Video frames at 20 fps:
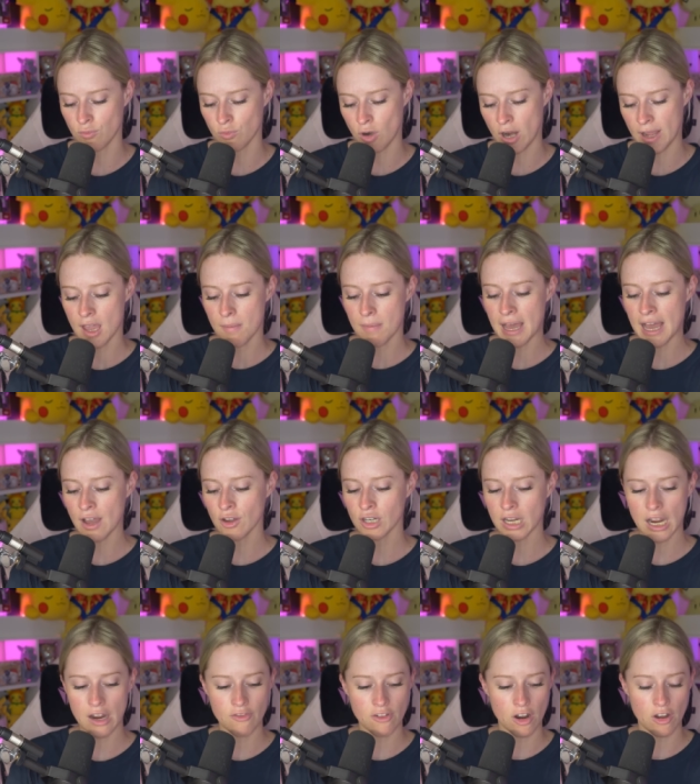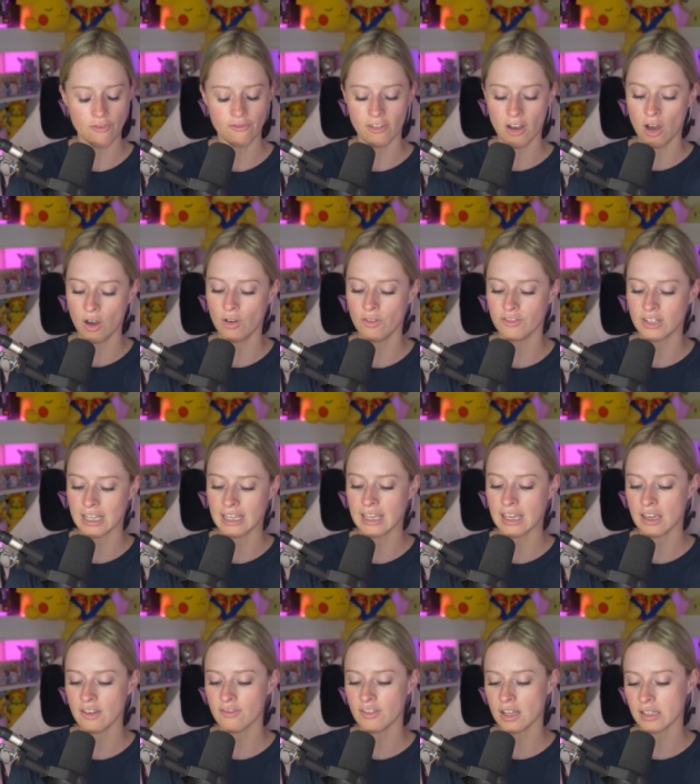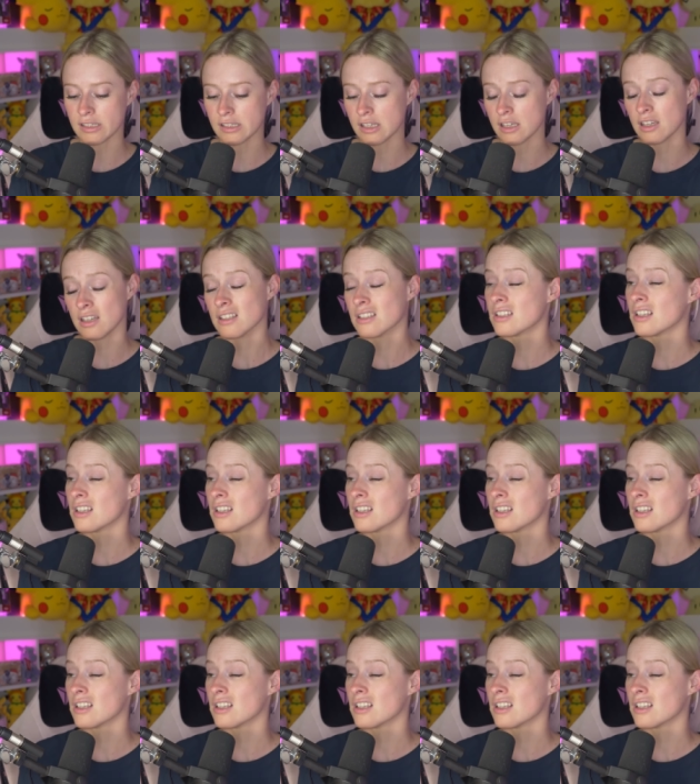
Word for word: Right, Paldea Evolved, give us a good.